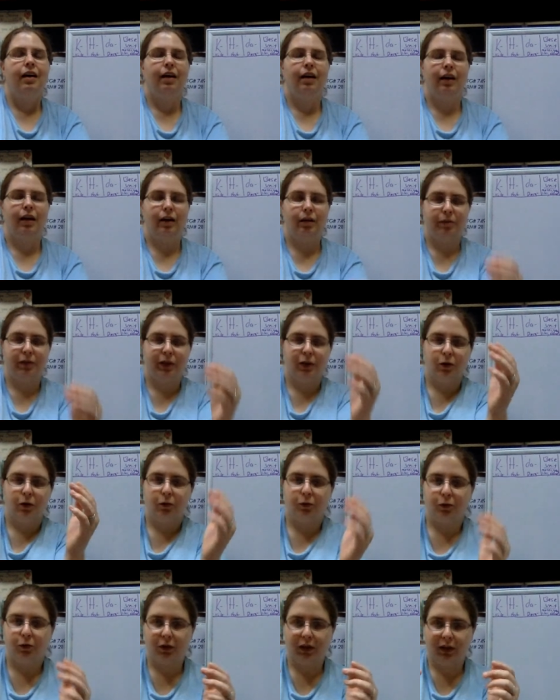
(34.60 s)
Uh, you go
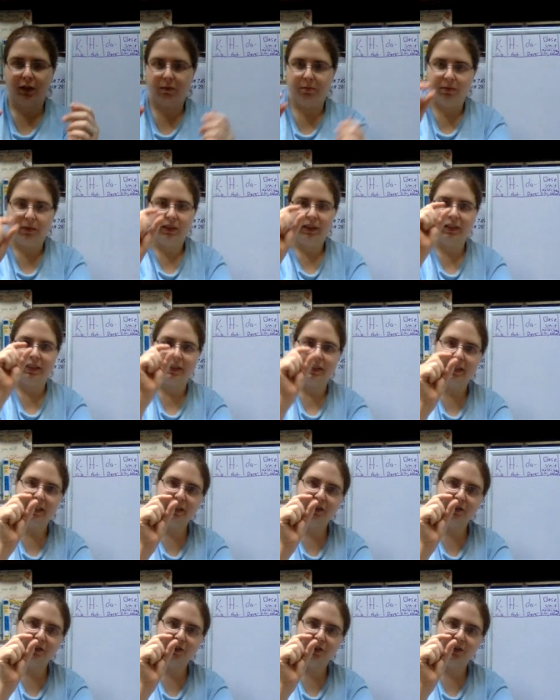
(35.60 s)
from an
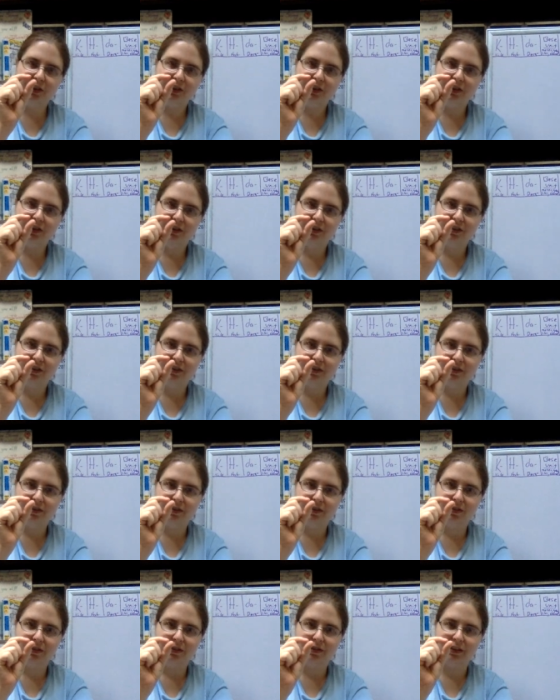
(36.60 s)
inch,
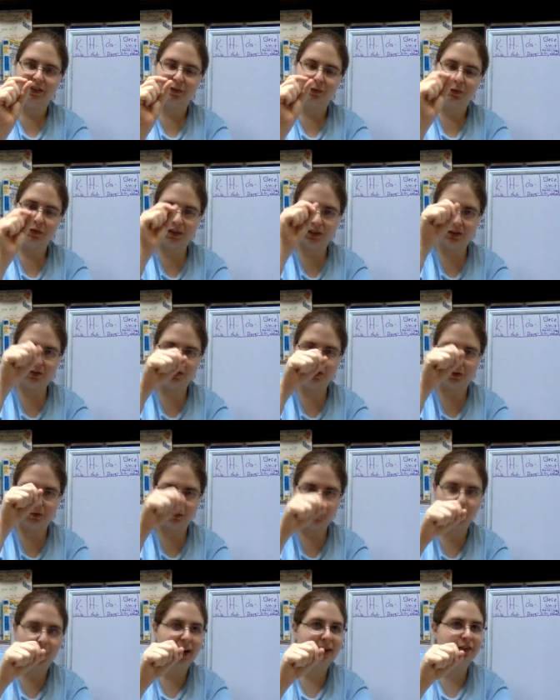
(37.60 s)
like one of those little
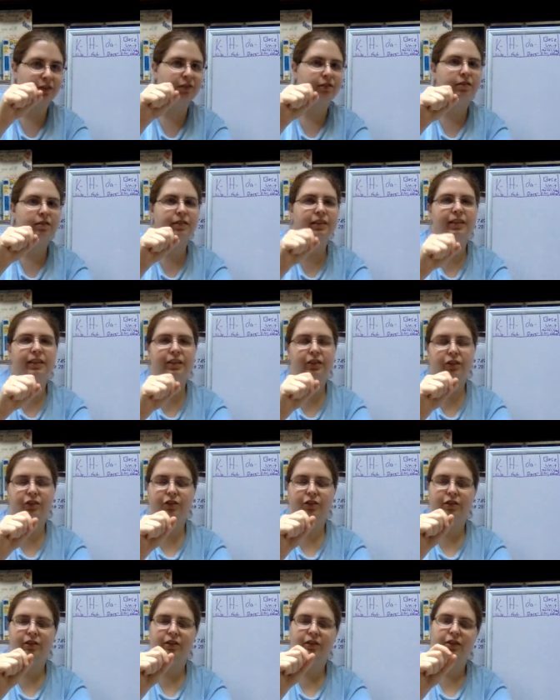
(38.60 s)
fractions of an
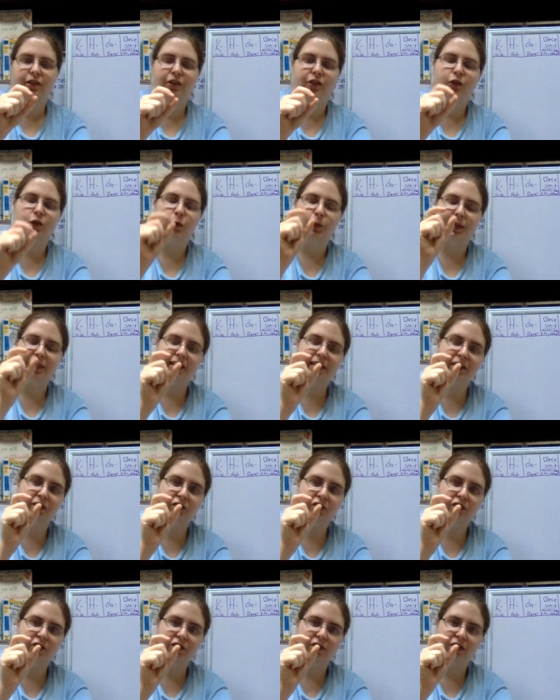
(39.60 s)
inch, to an
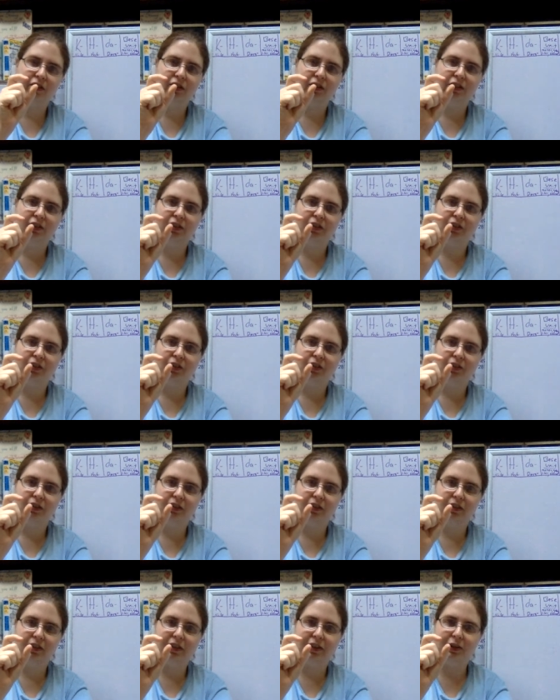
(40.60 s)
inch.
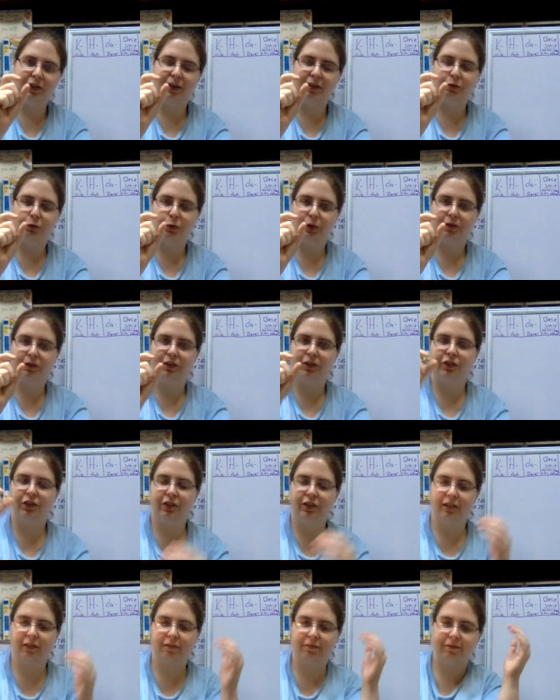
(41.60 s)
Then you have 12
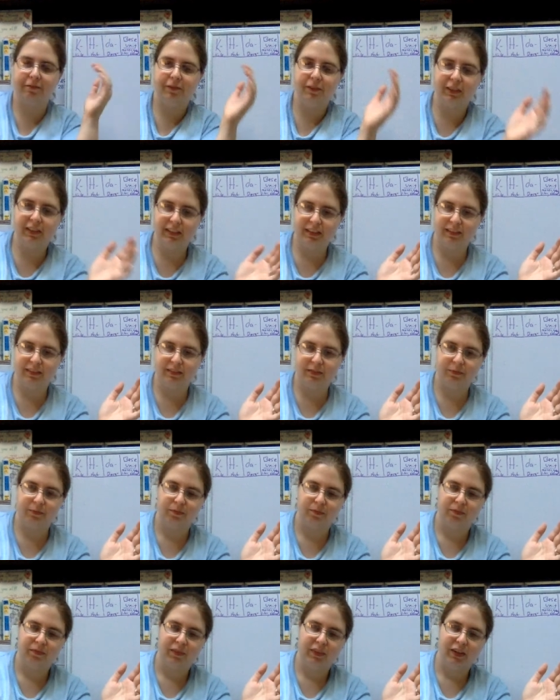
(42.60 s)
inches in a foot.
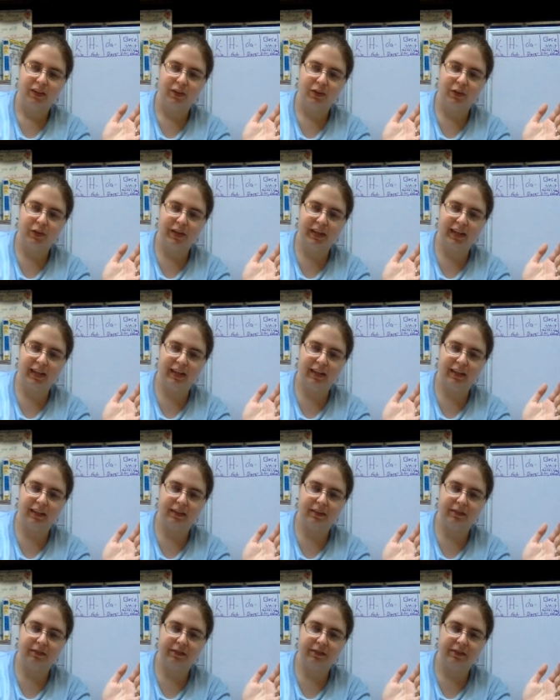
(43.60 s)
You
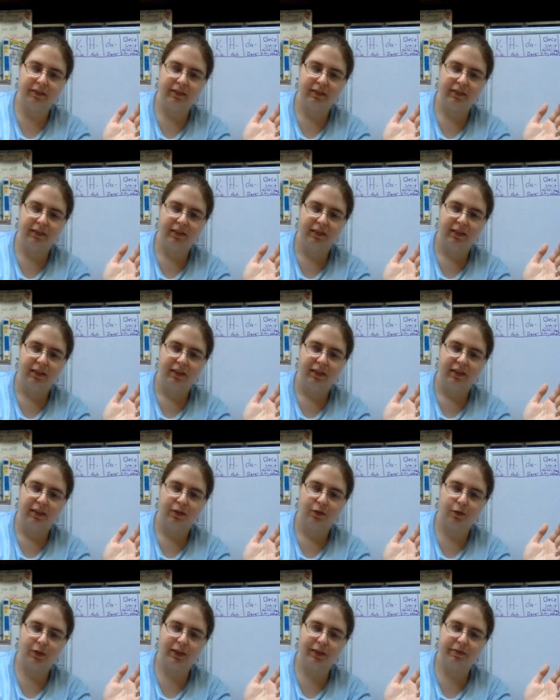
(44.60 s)
have
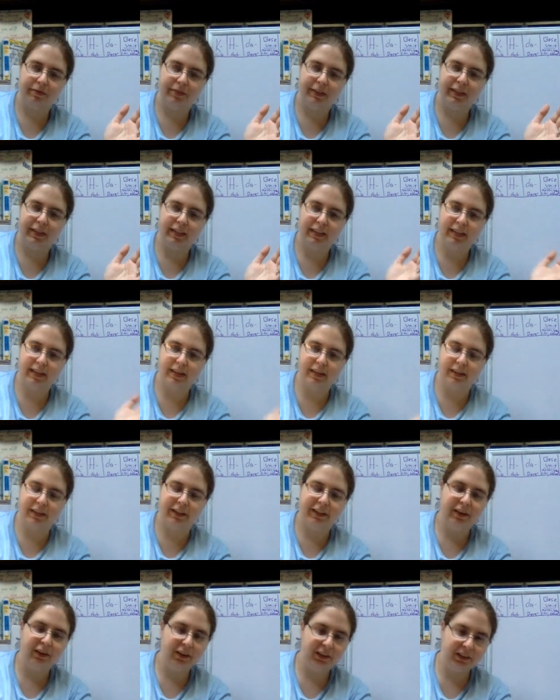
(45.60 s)
three feet in a
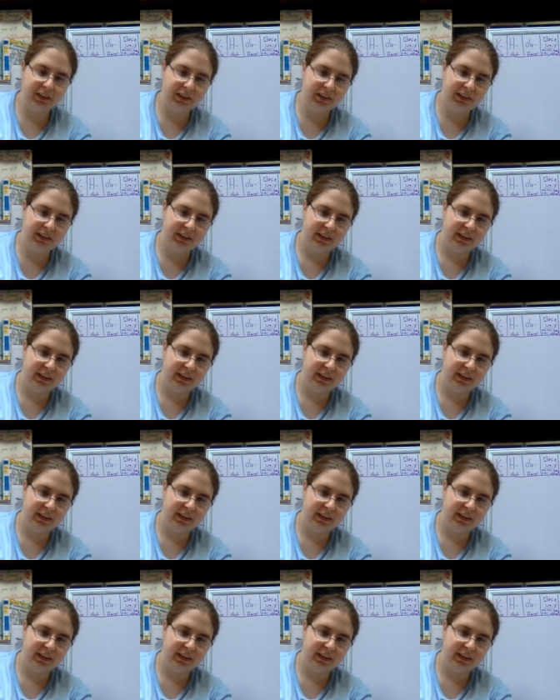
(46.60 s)
yard.